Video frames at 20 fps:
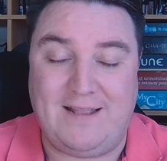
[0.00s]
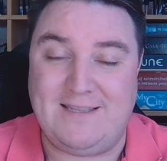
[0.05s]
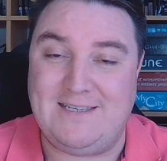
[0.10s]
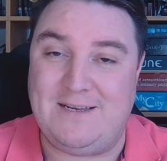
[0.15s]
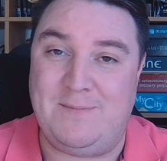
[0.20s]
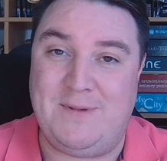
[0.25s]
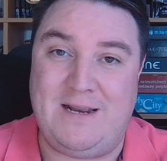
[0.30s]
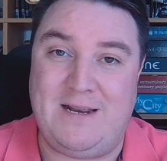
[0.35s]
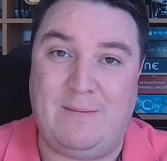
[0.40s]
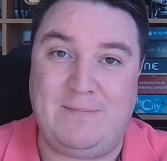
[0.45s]
I
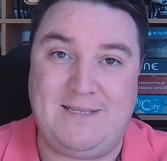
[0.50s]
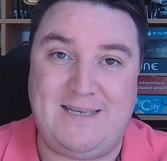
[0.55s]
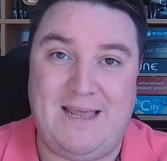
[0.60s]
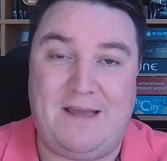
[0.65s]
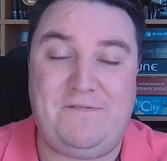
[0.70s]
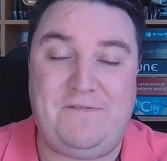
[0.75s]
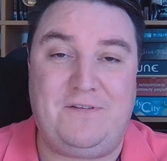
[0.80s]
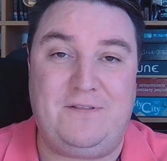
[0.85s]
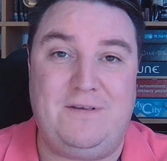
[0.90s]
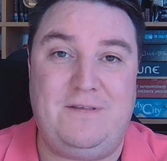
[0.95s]
mean, I'm
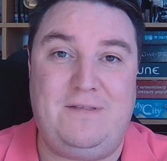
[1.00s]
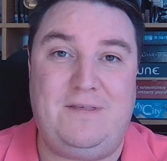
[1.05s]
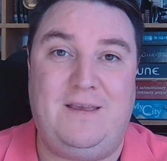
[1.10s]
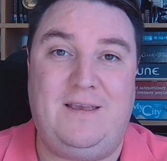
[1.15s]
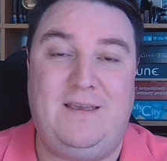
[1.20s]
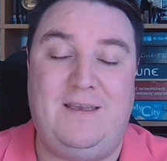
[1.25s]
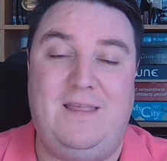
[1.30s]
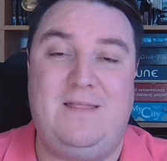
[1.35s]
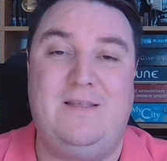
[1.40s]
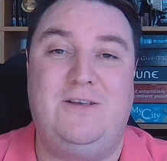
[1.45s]
definitely
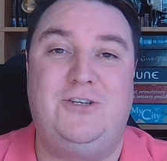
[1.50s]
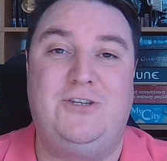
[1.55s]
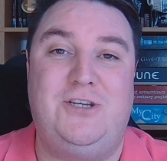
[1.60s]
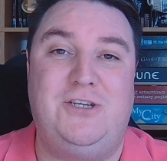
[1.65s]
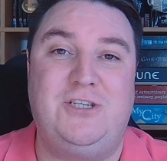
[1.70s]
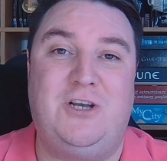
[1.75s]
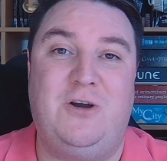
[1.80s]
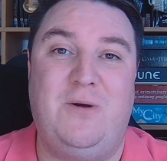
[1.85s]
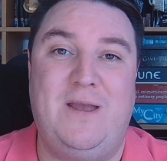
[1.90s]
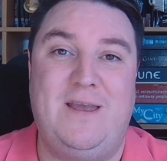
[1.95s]
thinking that she's
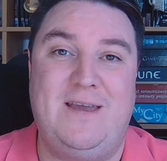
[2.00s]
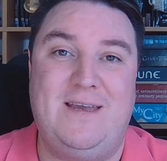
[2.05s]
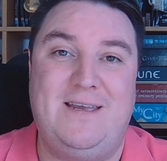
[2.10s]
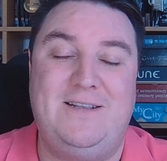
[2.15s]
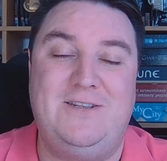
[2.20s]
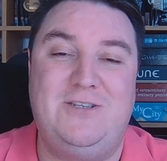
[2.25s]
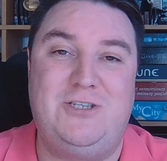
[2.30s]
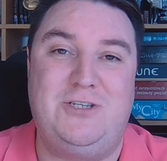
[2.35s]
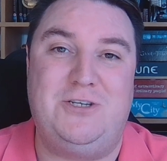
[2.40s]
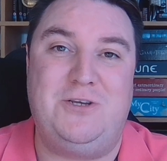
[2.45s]
going
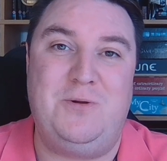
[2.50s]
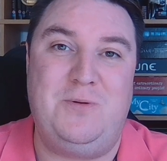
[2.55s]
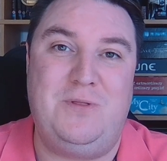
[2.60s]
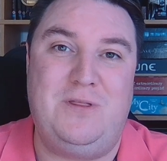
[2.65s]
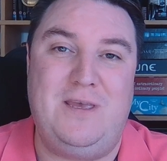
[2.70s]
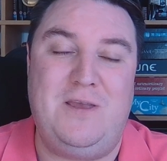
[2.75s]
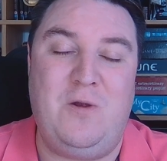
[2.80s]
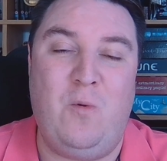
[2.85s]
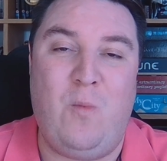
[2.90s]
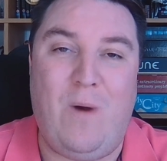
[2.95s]
into
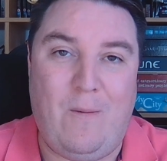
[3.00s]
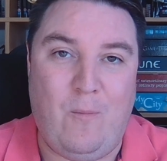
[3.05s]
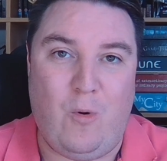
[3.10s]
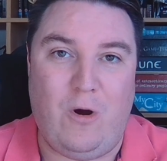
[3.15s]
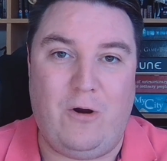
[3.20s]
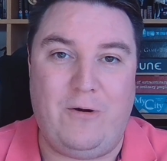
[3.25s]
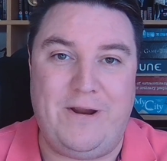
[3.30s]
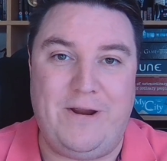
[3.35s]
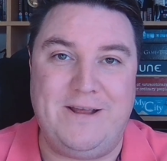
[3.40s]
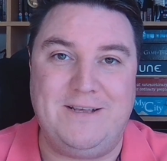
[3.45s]
the Web
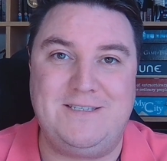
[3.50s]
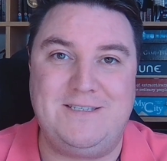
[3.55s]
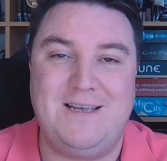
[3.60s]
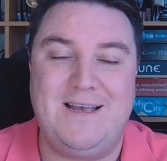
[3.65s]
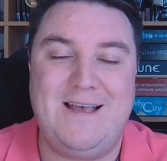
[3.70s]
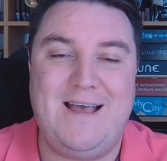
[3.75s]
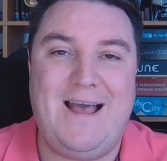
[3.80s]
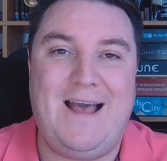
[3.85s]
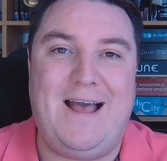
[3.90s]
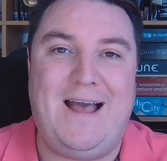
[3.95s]
Warriors.
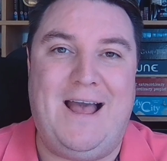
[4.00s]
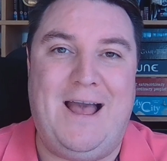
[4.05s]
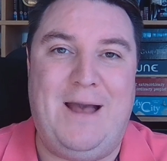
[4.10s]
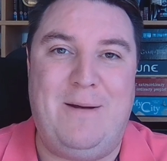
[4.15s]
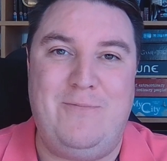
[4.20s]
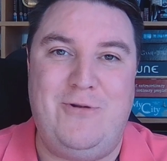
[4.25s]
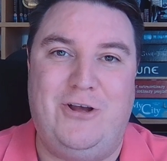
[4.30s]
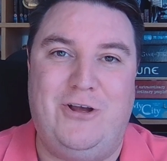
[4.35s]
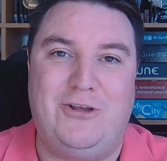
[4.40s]
Not